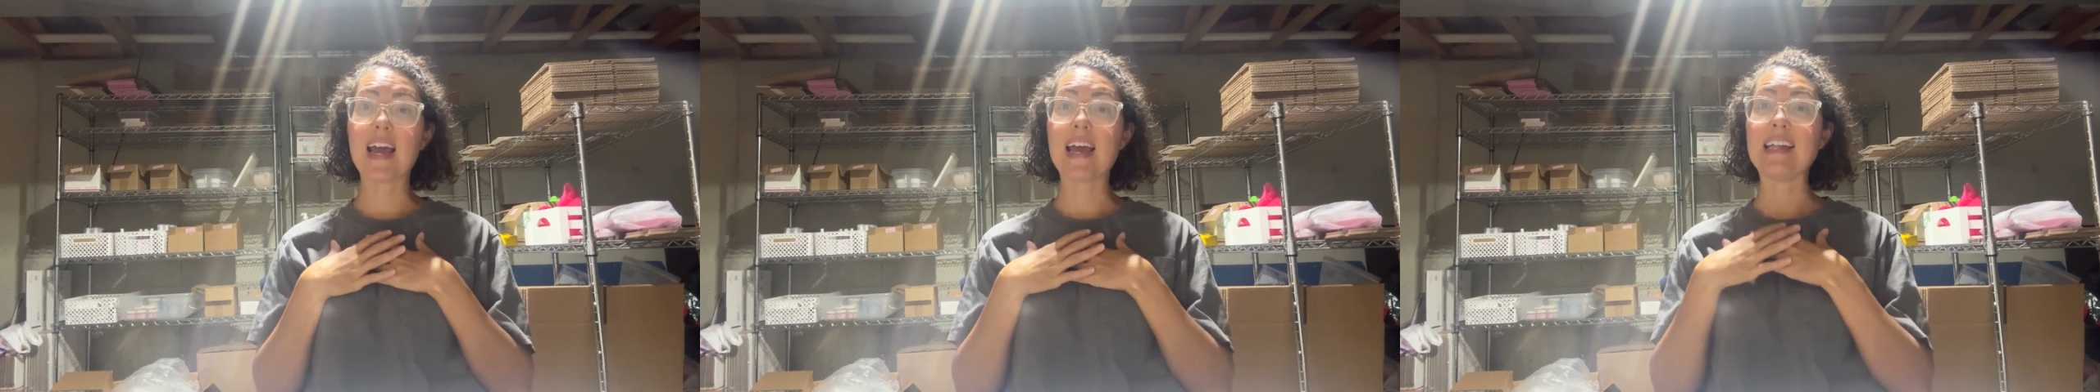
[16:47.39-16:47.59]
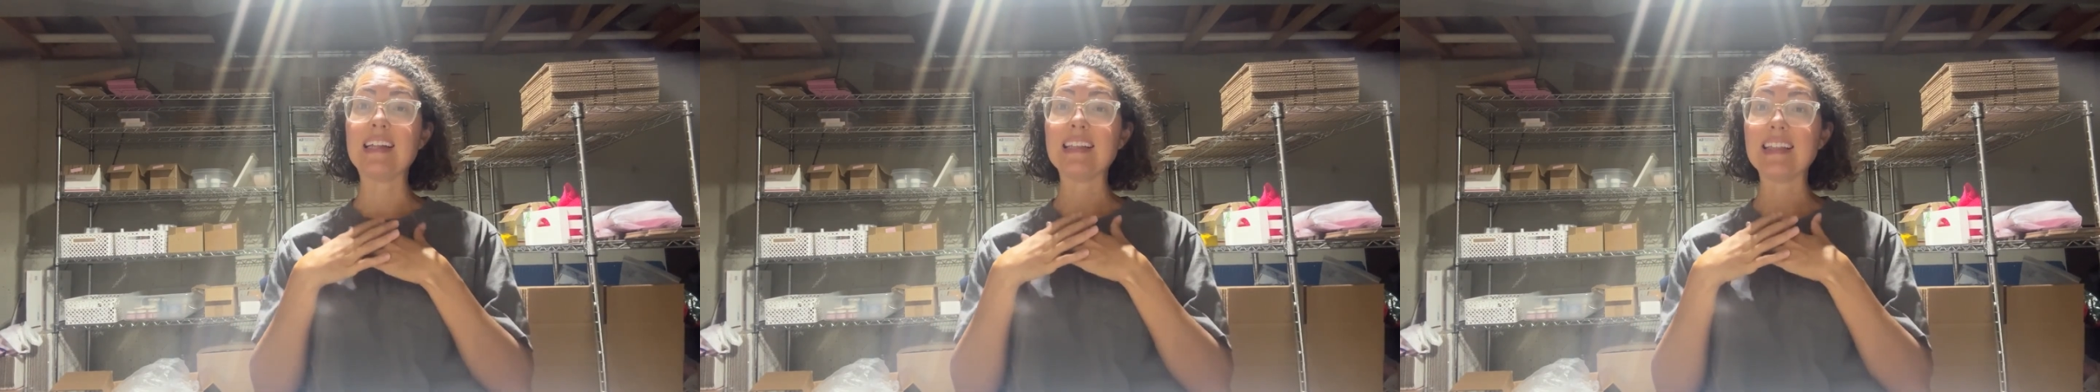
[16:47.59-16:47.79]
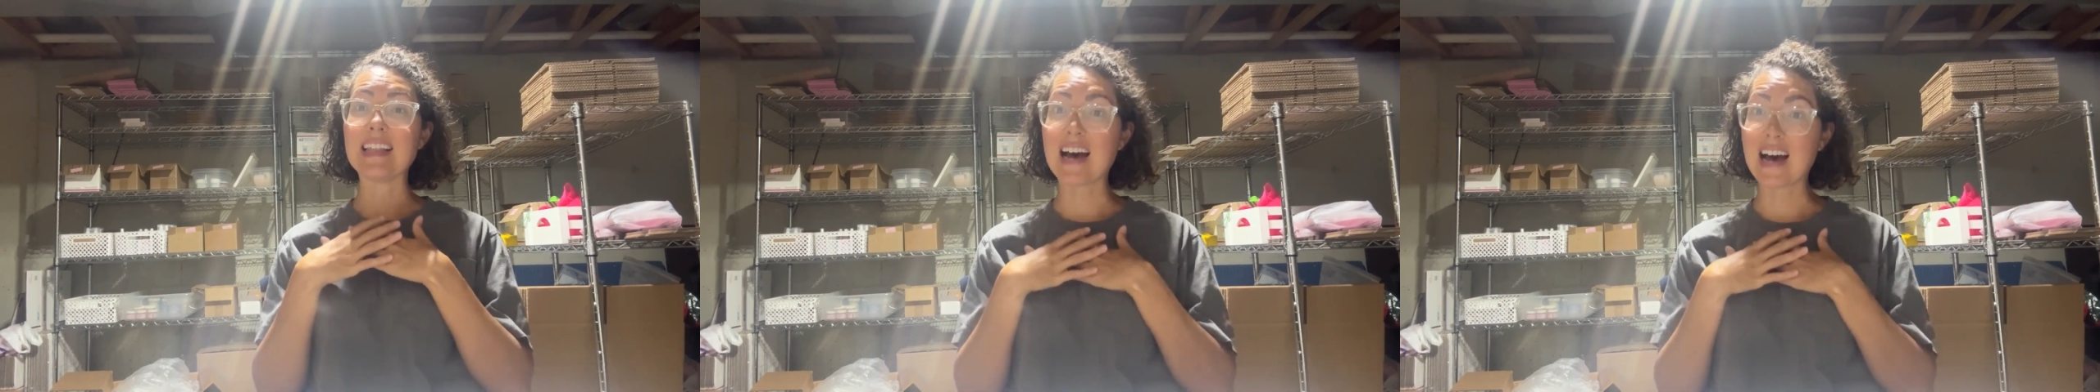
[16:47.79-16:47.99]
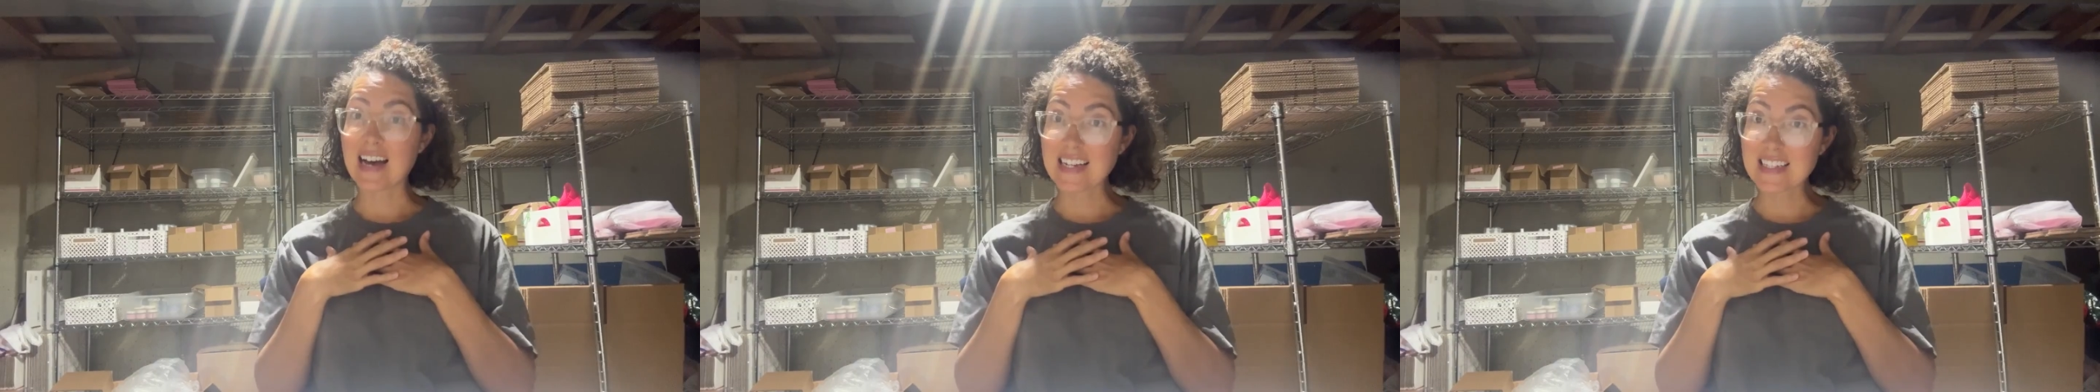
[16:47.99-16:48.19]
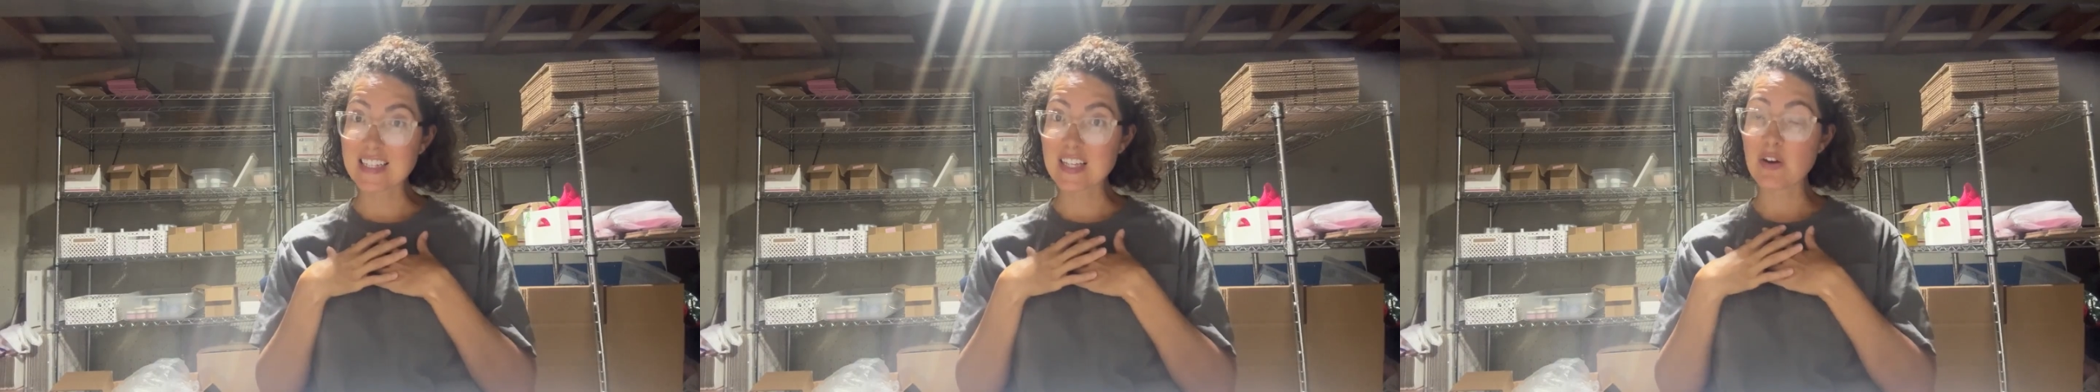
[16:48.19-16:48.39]
a
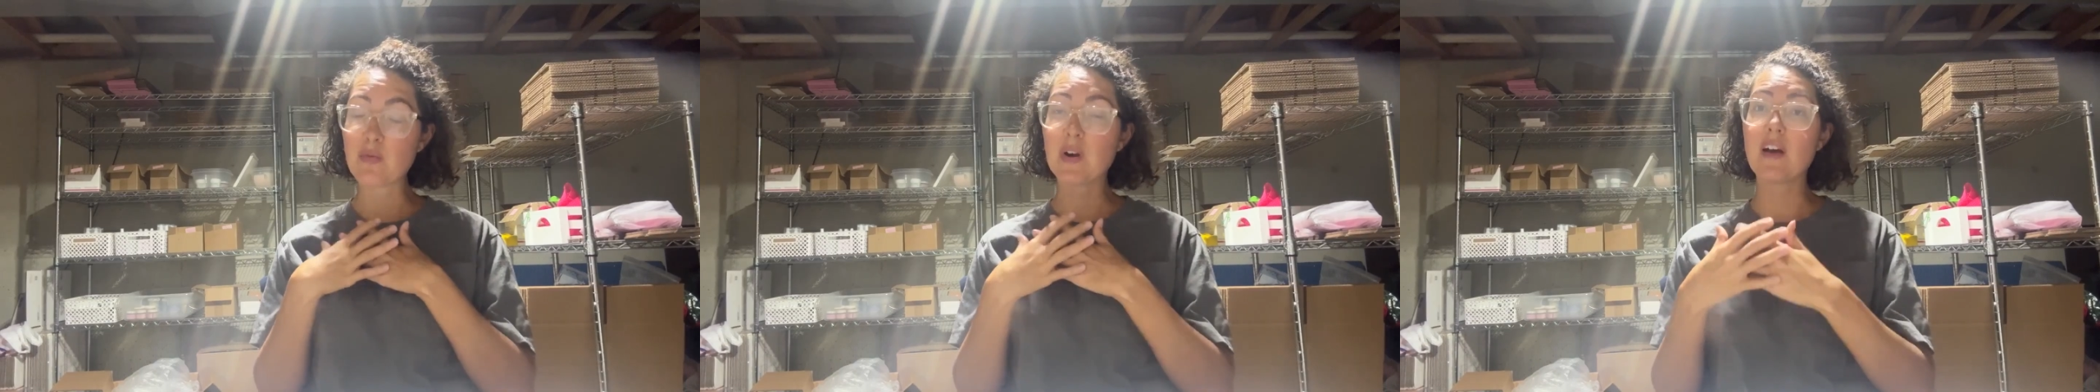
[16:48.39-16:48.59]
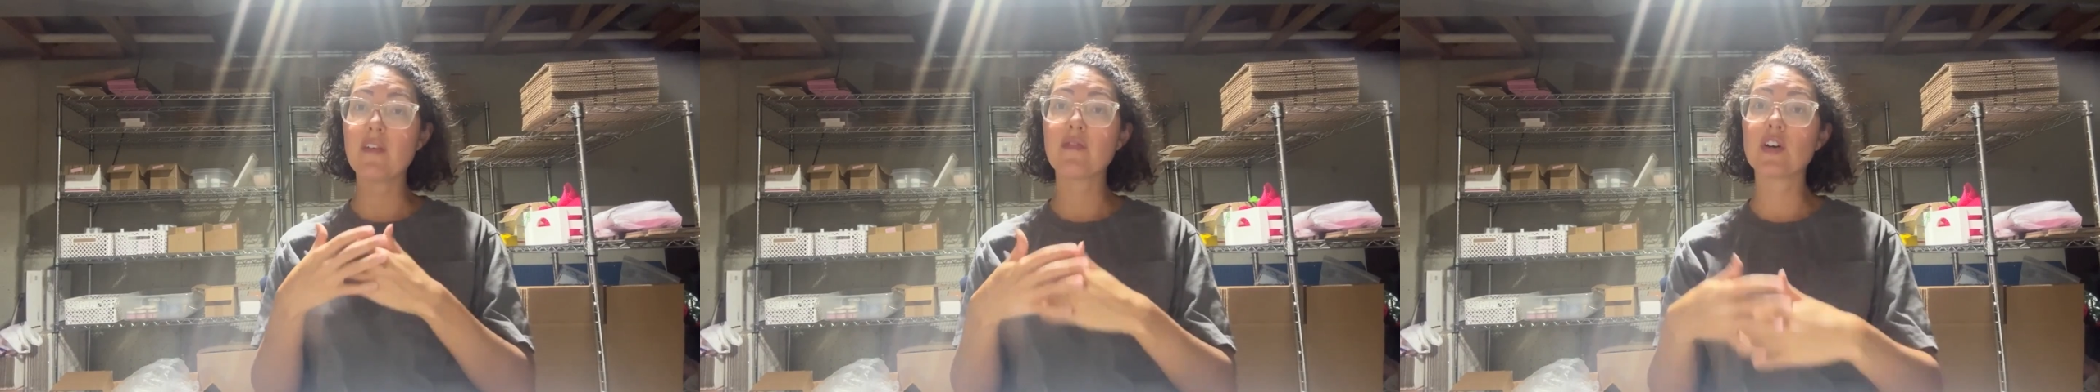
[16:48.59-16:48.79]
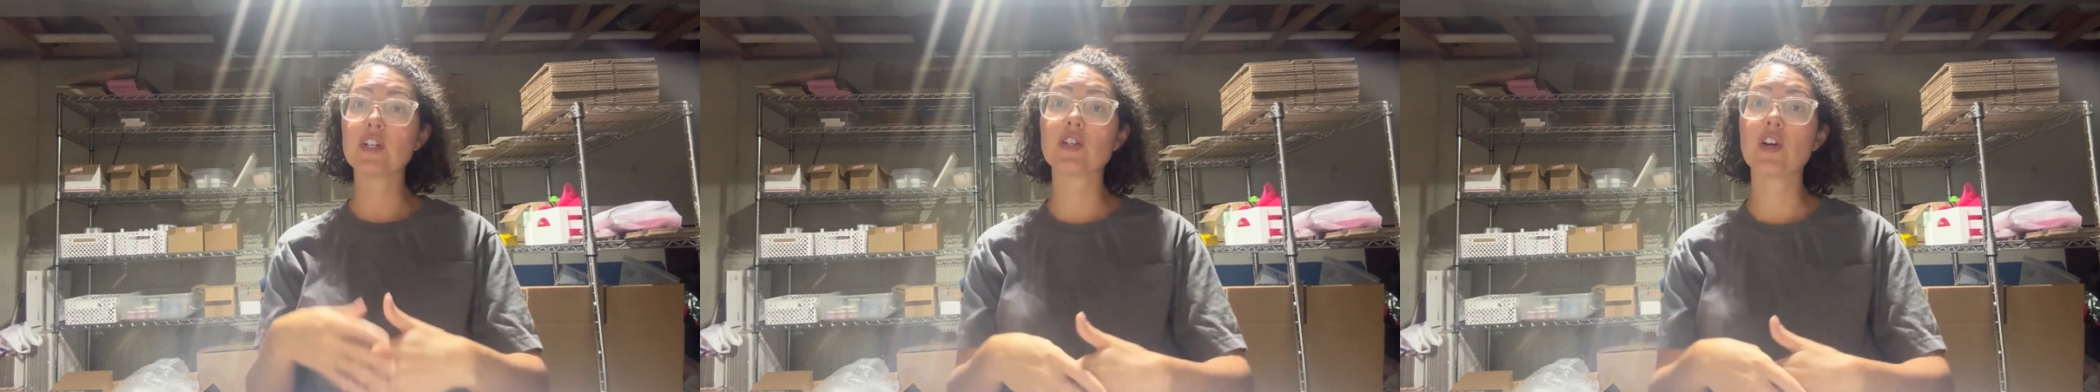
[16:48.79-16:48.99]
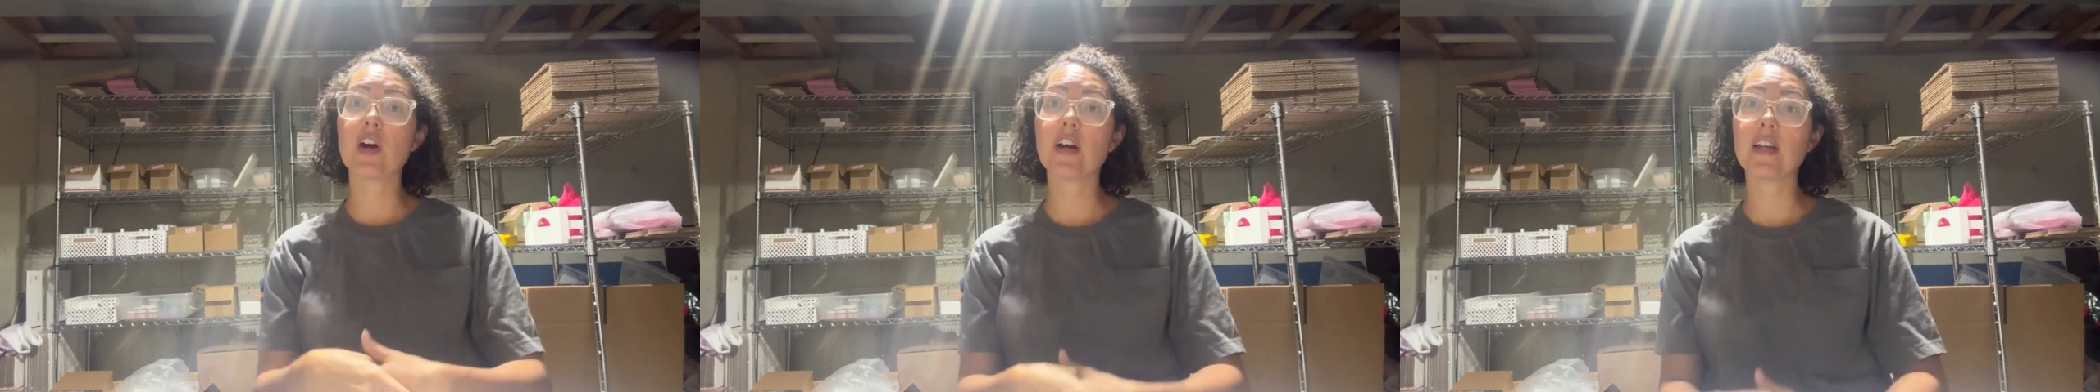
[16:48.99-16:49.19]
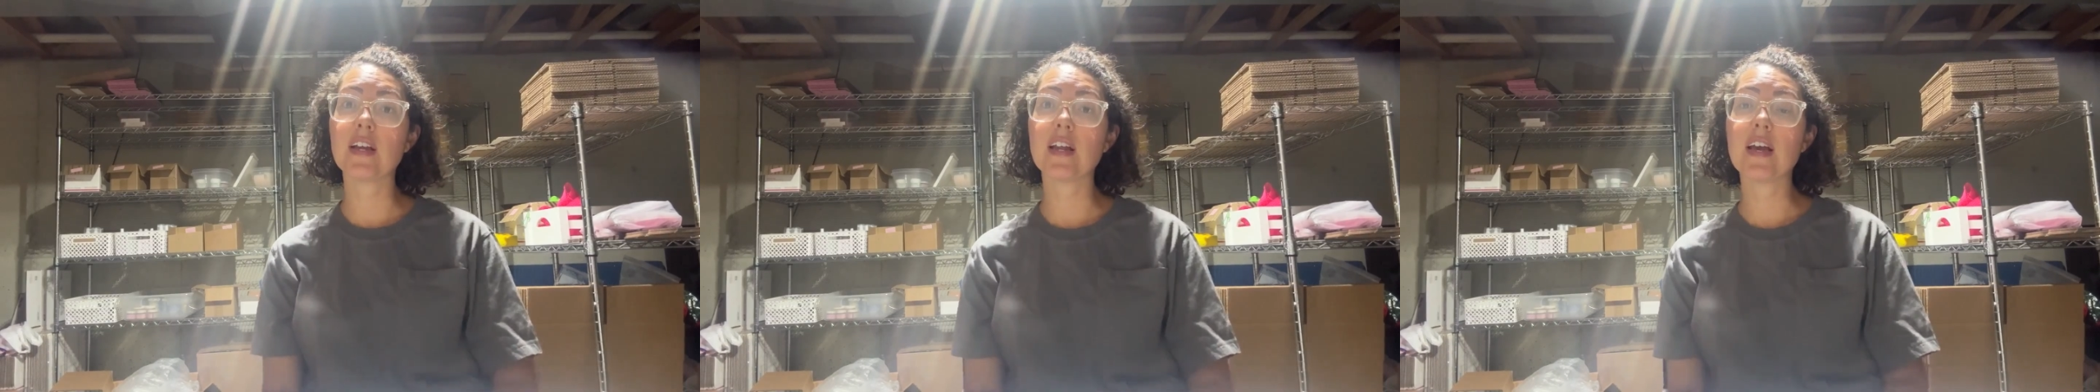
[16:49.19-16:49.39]
lot when I first
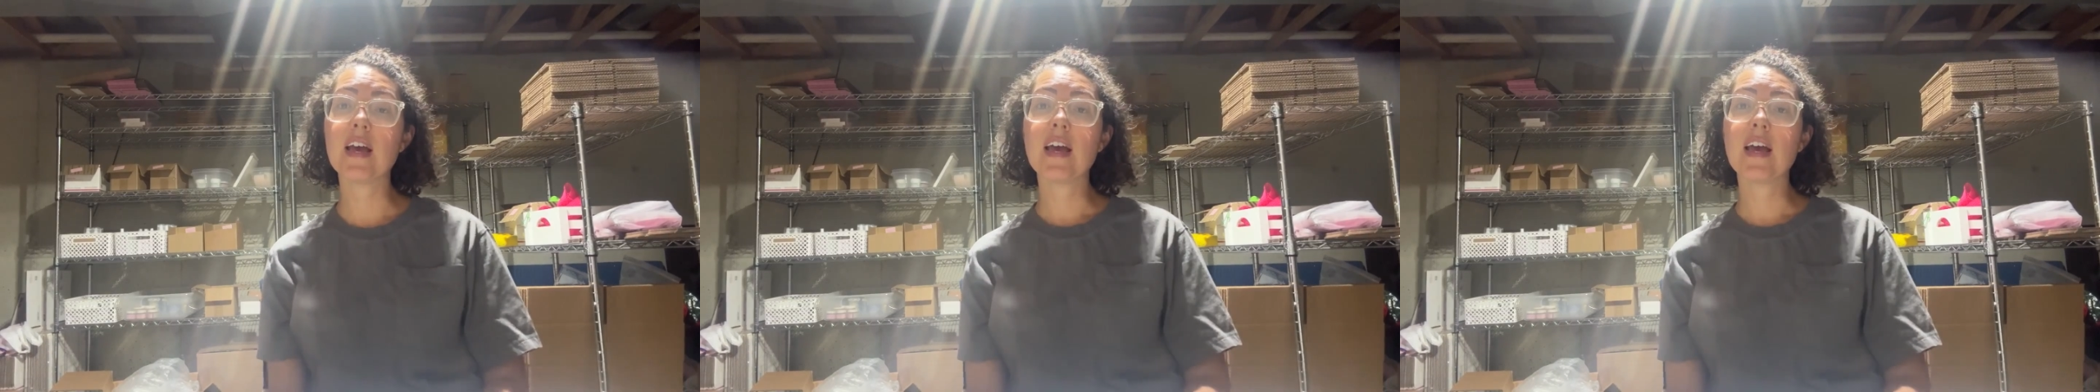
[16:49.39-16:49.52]
started.